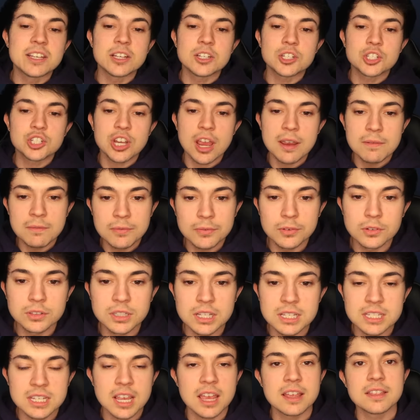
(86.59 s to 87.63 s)
it shameful to
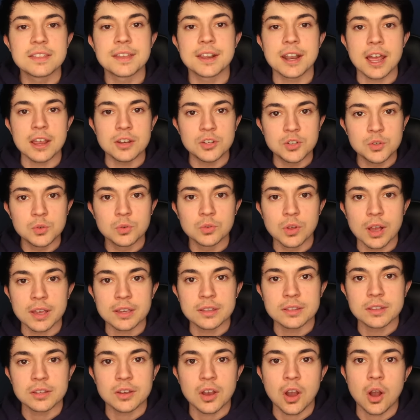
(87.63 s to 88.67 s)
say that I do
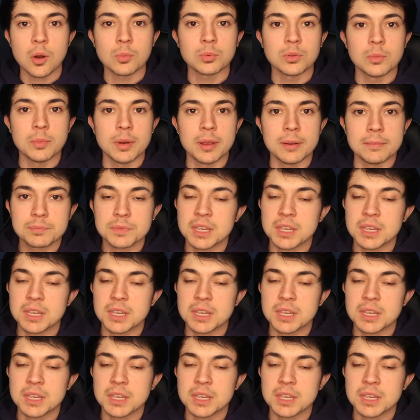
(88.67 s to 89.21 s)
like the compliment?